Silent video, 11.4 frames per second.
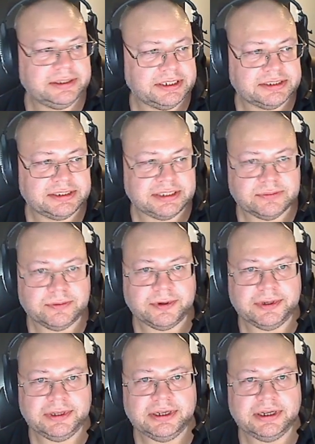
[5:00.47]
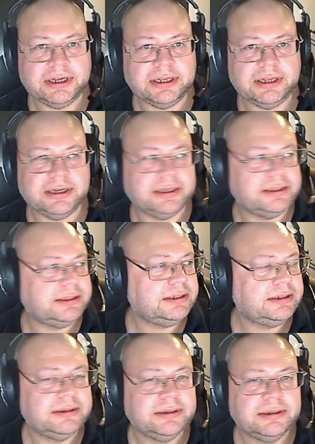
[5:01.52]
is this one, and then
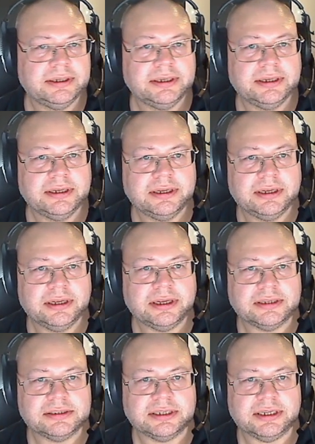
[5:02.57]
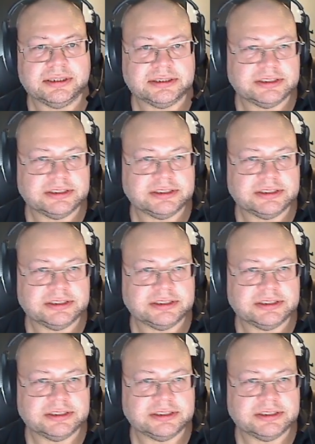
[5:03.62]
select the